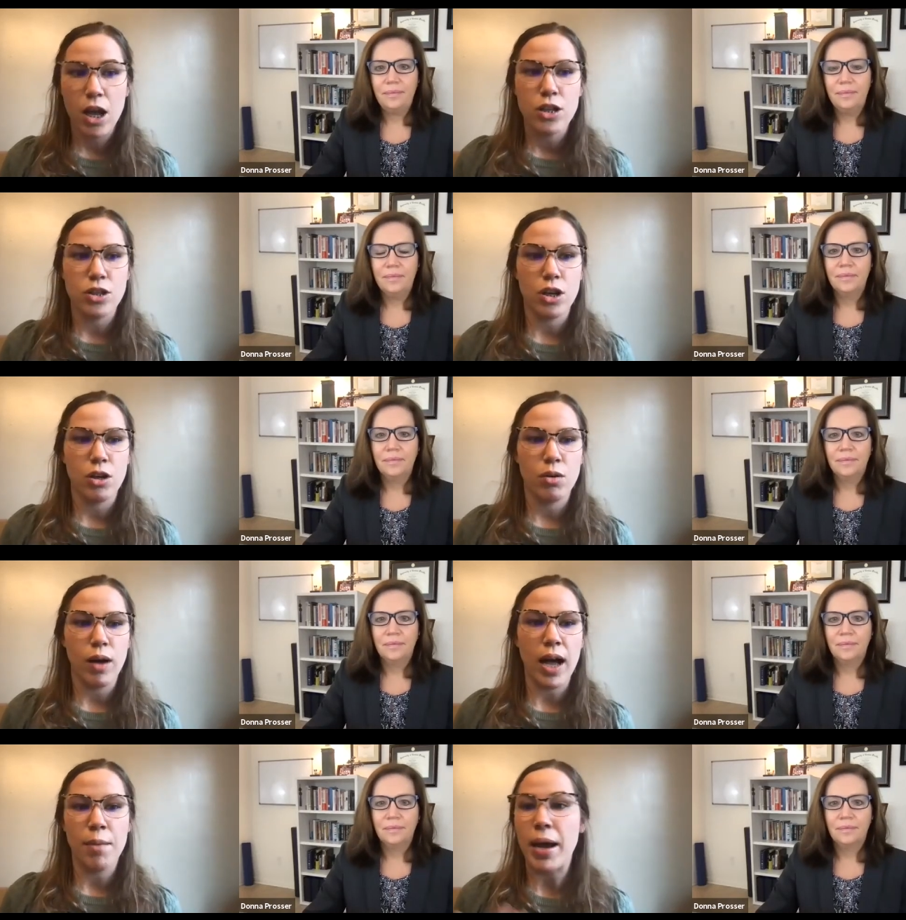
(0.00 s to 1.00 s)
Speaker 1: So
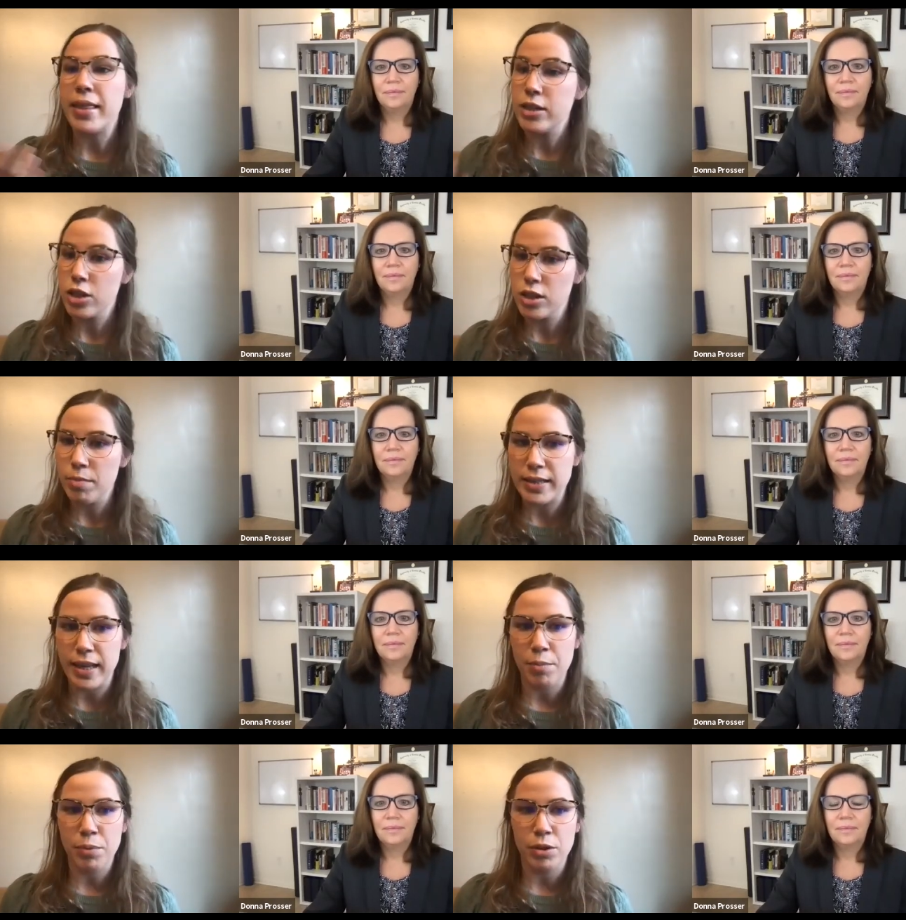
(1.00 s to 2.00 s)
um, I think just some
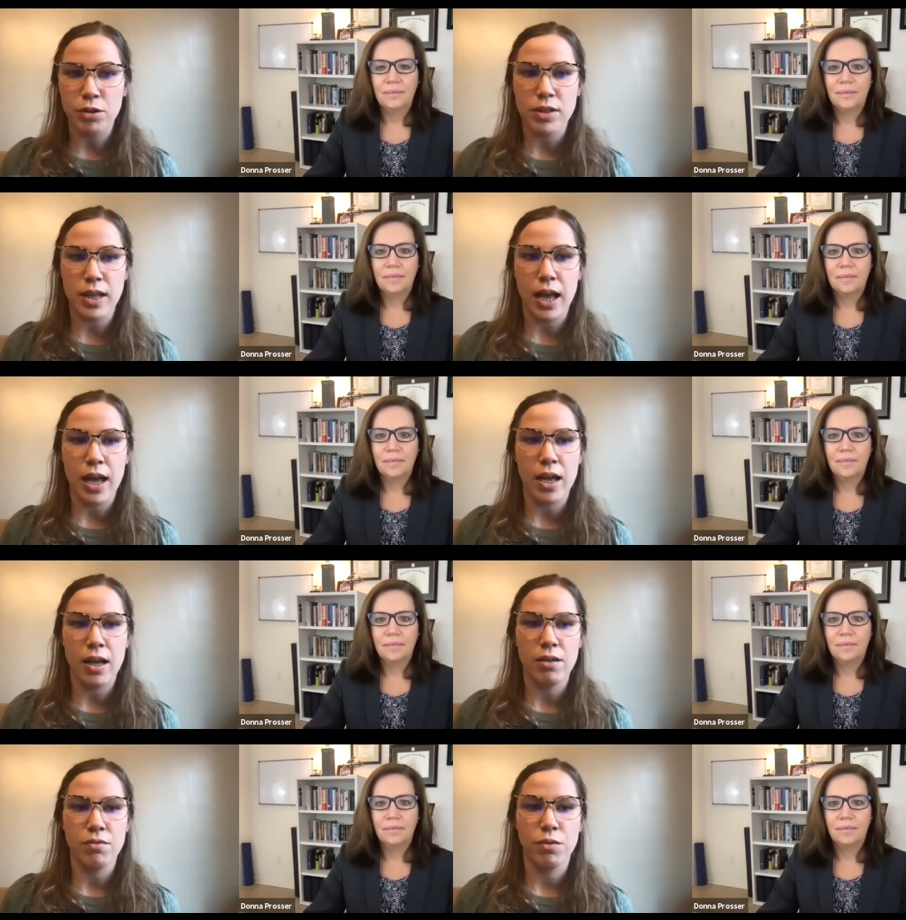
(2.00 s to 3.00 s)
examples
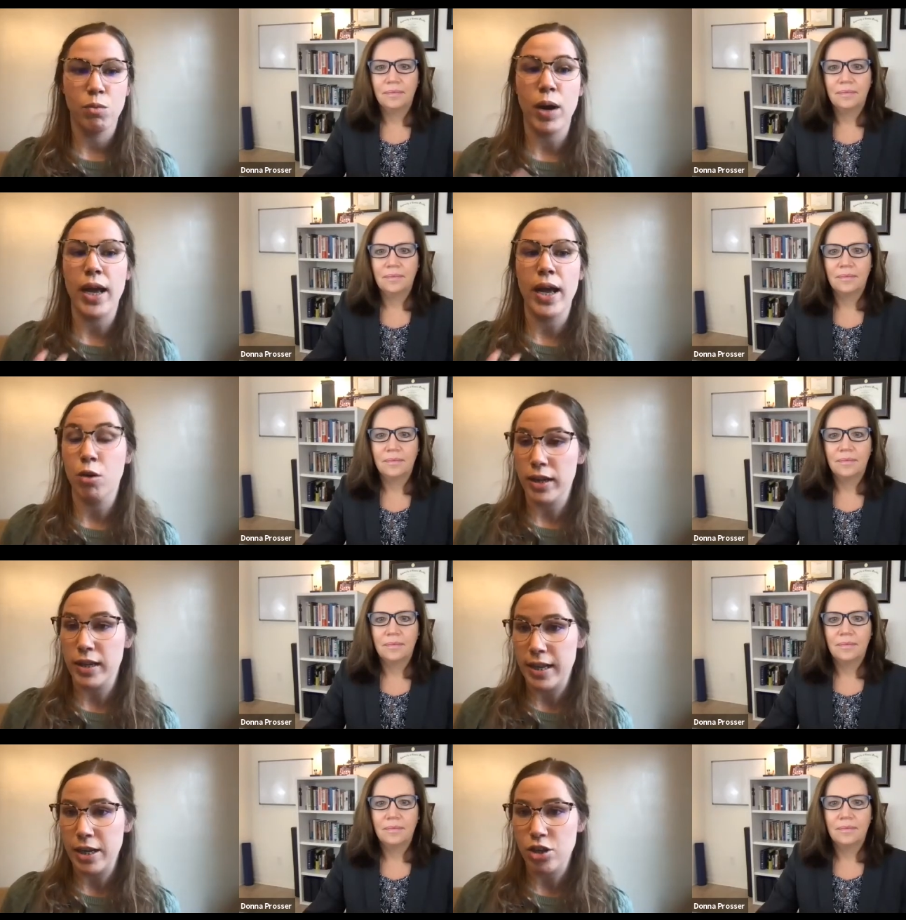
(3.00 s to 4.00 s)
of what an
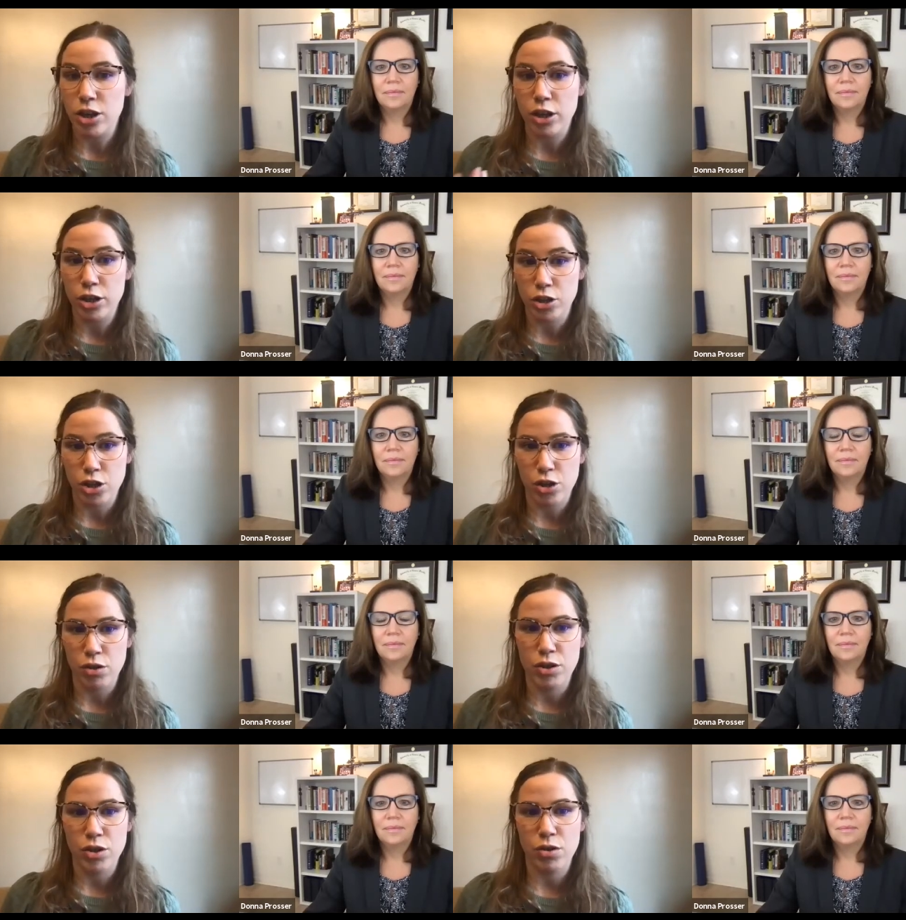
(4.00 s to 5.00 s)
organization could
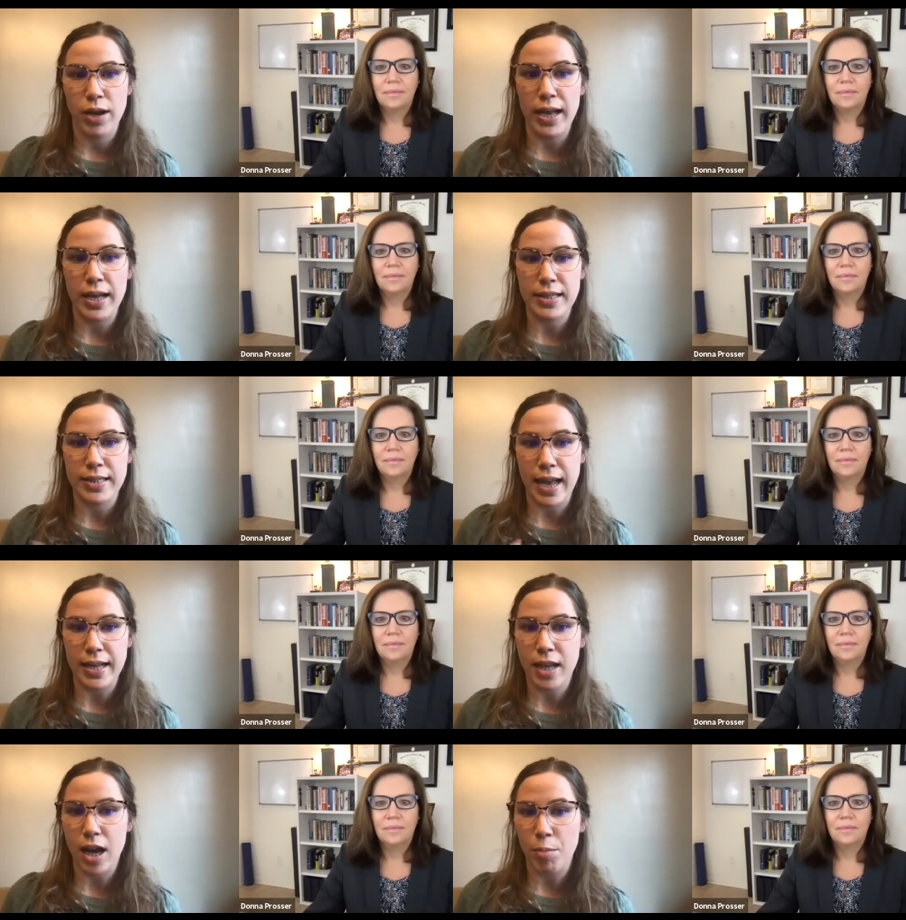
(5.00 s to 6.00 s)
do to
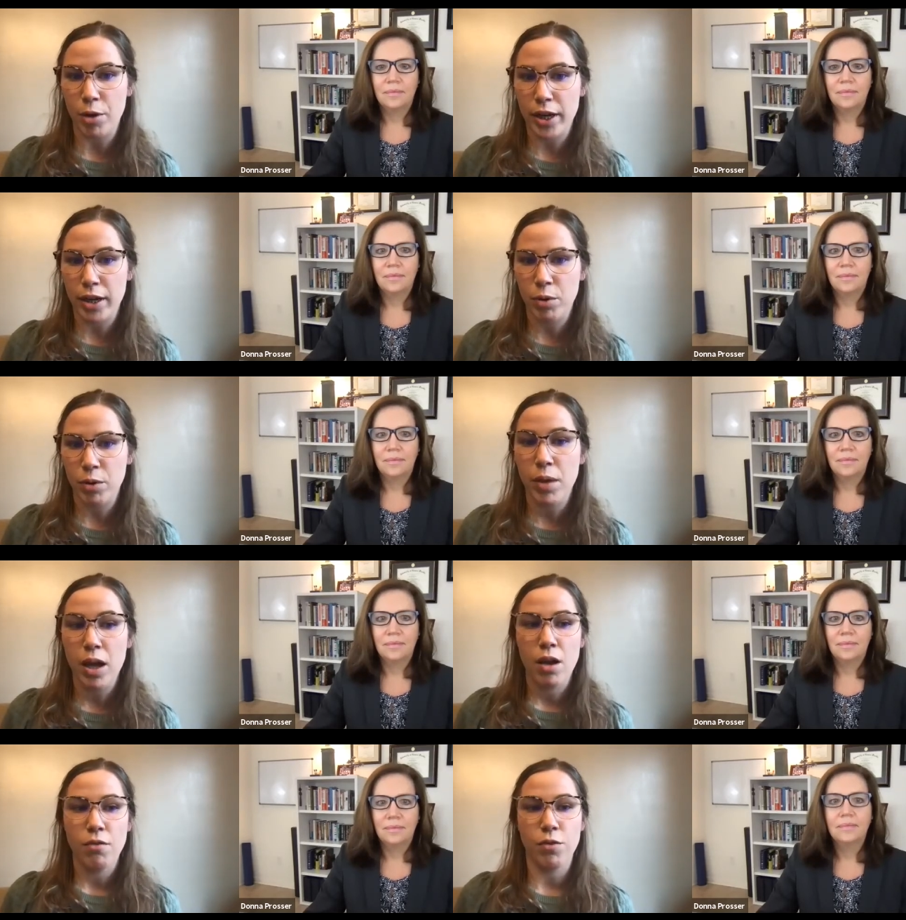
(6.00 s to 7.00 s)
assess the operating room
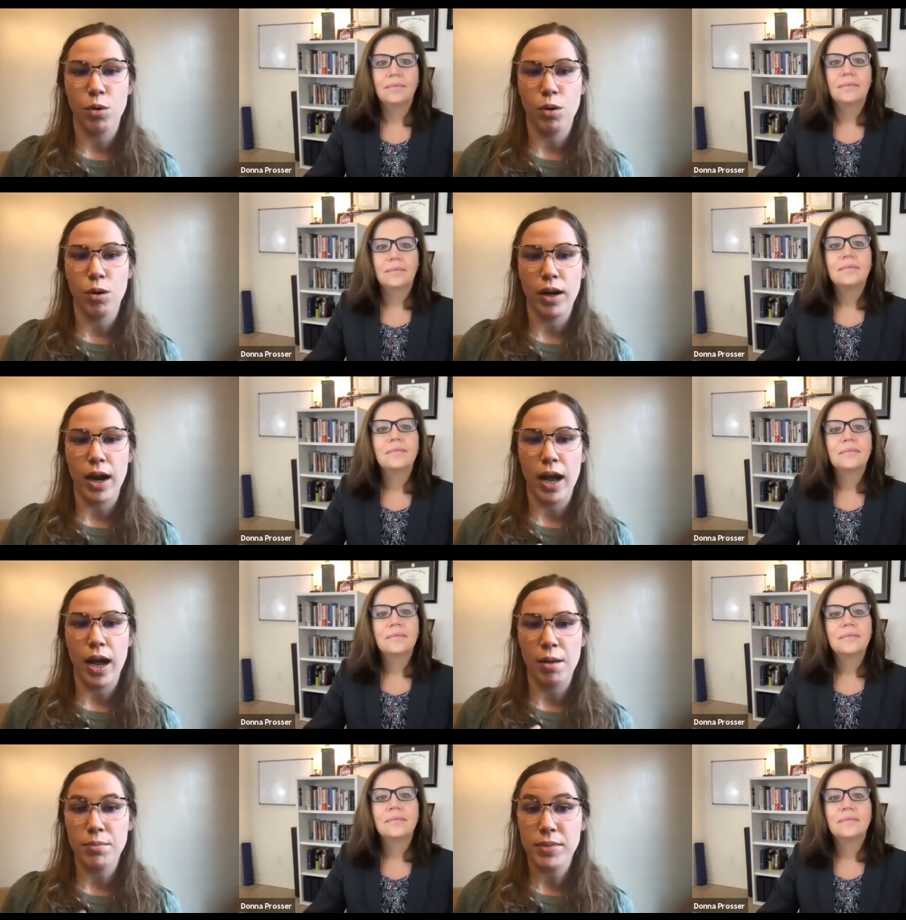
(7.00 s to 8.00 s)
for um,